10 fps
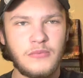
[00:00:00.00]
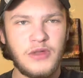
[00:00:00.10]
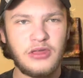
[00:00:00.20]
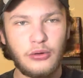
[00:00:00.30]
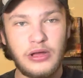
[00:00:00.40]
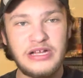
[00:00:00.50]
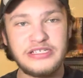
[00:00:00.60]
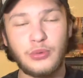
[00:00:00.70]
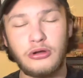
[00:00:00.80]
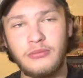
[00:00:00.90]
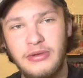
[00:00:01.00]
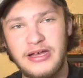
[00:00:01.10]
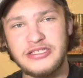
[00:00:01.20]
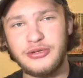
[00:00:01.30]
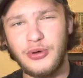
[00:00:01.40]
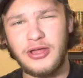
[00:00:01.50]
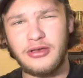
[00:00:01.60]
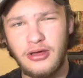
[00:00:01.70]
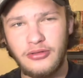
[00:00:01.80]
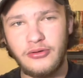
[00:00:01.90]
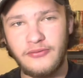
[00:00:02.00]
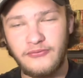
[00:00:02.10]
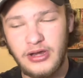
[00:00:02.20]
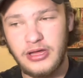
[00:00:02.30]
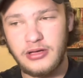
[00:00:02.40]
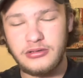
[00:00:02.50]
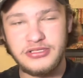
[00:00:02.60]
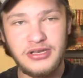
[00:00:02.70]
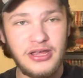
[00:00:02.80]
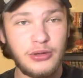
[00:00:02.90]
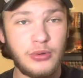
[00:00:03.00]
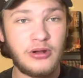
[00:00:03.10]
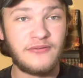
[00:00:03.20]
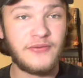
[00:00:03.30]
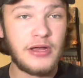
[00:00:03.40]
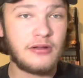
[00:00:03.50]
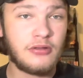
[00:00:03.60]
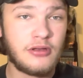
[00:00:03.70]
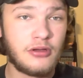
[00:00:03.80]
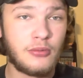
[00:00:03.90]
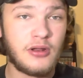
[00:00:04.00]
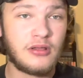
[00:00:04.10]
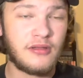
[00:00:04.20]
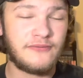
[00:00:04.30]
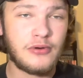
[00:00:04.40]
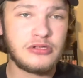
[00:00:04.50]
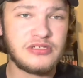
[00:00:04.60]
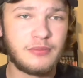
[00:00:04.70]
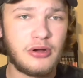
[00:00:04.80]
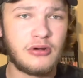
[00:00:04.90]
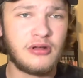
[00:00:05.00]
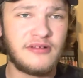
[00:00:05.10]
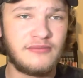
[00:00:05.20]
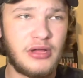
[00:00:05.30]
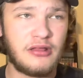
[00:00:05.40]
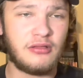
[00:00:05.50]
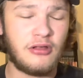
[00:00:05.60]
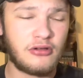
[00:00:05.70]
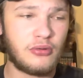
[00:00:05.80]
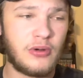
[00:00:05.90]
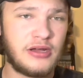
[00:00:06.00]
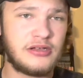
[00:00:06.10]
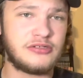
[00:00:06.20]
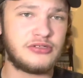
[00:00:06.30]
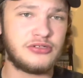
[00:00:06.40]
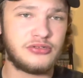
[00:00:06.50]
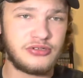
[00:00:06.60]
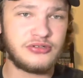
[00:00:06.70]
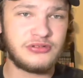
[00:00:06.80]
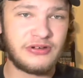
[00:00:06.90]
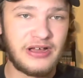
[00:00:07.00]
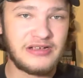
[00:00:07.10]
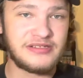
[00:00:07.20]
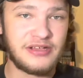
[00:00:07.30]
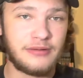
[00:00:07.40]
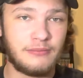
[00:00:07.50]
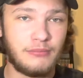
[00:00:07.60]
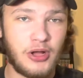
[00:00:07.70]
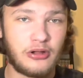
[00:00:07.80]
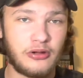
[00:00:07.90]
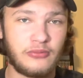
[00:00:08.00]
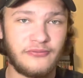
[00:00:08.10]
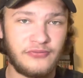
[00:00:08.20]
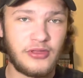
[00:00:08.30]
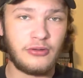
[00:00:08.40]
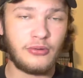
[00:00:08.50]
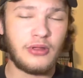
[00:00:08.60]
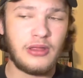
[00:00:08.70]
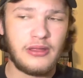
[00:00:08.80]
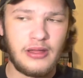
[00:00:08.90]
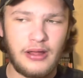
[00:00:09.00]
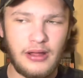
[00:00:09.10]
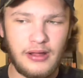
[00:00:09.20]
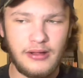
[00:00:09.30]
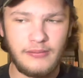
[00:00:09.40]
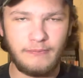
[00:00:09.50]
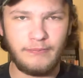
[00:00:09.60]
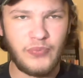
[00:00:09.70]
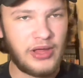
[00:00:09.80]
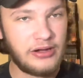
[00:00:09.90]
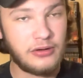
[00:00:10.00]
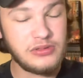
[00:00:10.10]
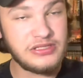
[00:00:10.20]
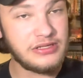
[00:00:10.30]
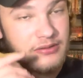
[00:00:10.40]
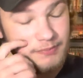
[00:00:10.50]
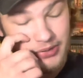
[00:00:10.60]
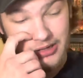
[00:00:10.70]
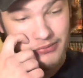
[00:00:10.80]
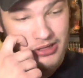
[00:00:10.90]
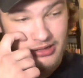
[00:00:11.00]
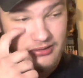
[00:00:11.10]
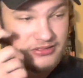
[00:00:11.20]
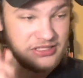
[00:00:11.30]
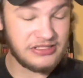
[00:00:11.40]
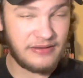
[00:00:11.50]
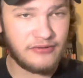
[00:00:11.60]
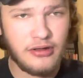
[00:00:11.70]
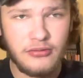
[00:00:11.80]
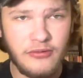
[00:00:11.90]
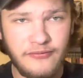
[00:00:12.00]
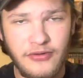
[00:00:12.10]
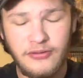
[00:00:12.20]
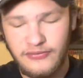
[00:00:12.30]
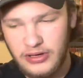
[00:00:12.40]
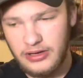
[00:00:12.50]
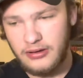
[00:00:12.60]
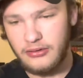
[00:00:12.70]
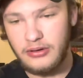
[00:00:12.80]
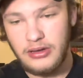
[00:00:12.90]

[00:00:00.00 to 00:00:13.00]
Yo guys, welcome back to another video. Today we are finally doing the first part of my long-awaited Jujutsu Kaisen manga review. I know it's been a minute since I've done a review video,